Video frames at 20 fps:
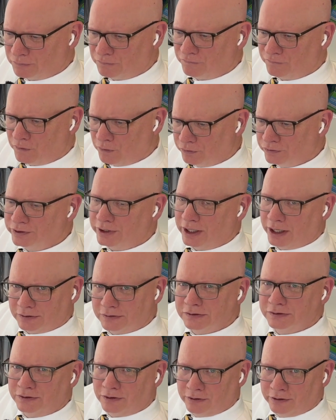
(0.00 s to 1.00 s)
full text
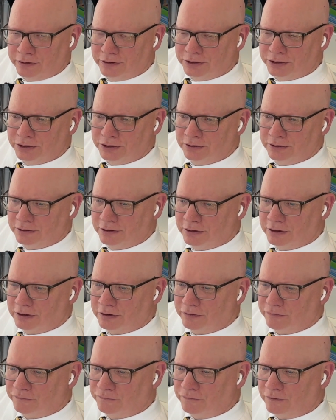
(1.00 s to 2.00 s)
search
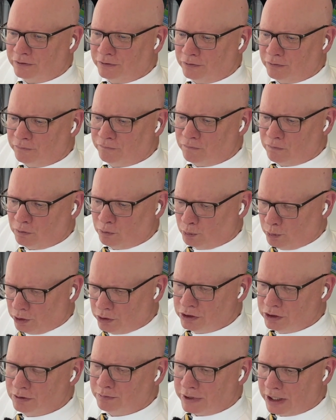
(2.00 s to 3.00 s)
for
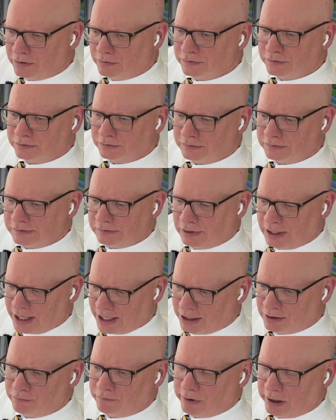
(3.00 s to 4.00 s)
William Nelson's
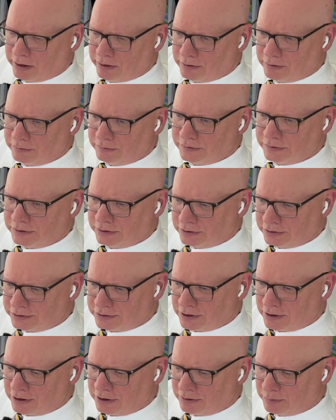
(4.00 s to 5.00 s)
land records in
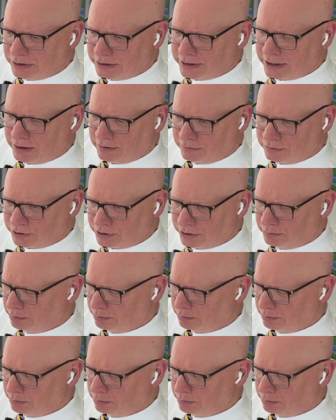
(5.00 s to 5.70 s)
Otonabee Township.